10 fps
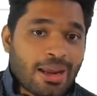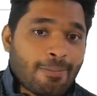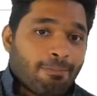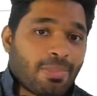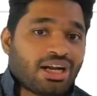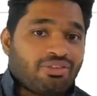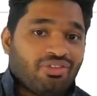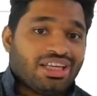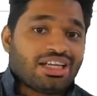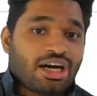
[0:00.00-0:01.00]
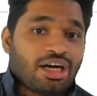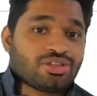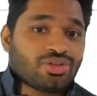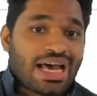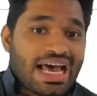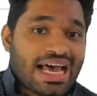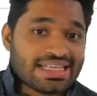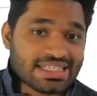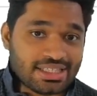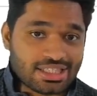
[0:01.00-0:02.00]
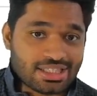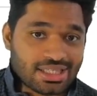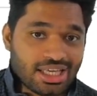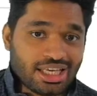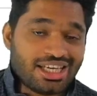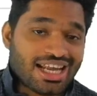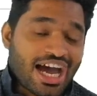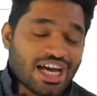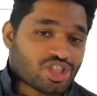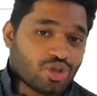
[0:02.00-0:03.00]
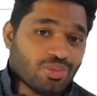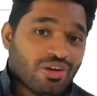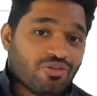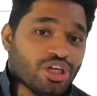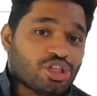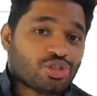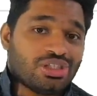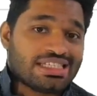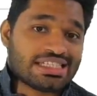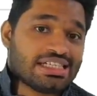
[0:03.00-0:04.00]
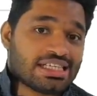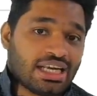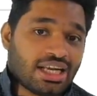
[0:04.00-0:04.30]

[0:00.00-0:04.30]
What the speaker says: But when it comes to assets, it has to be virtually certain.